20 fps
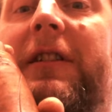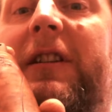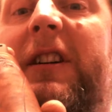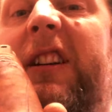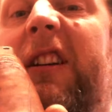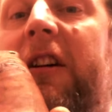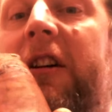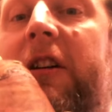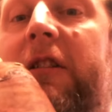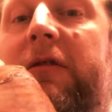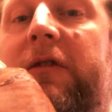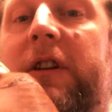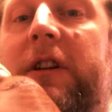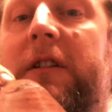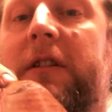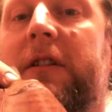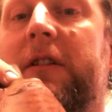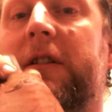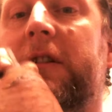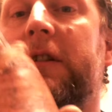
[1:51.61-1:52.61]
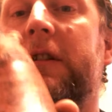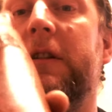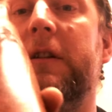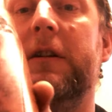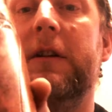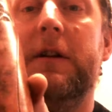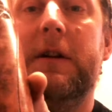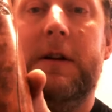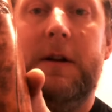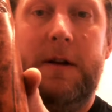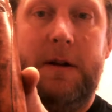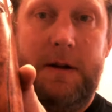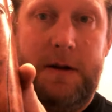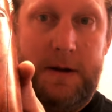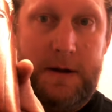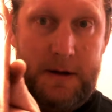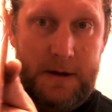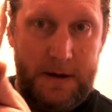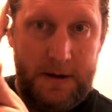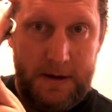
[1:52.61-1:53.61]
I like to think that
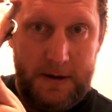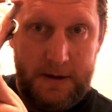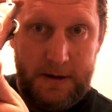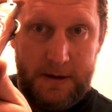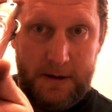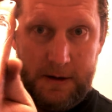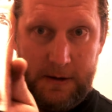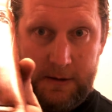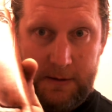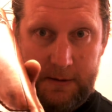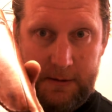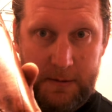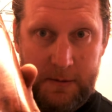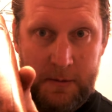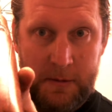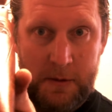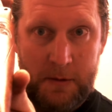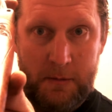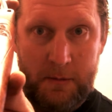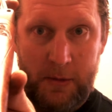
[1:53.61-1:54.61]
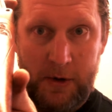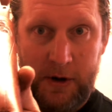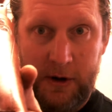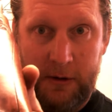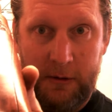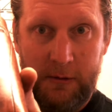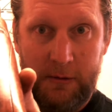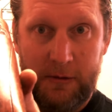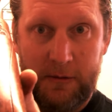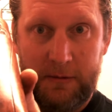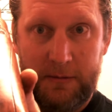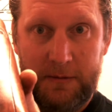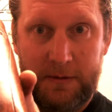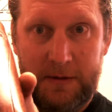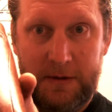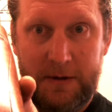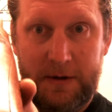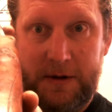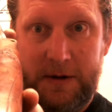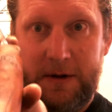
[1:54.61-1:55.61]
you know, my little
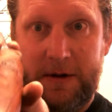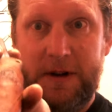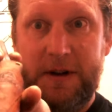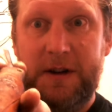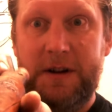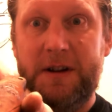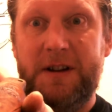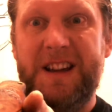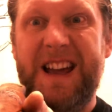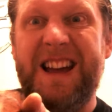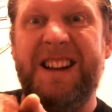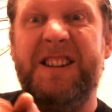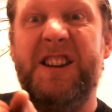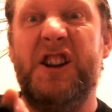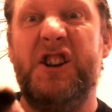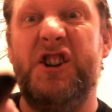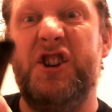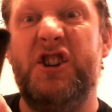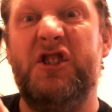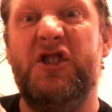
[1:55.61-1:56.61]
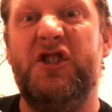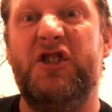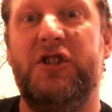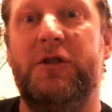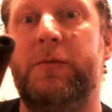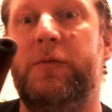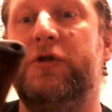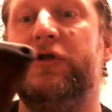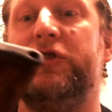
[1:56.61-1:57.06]
addition to the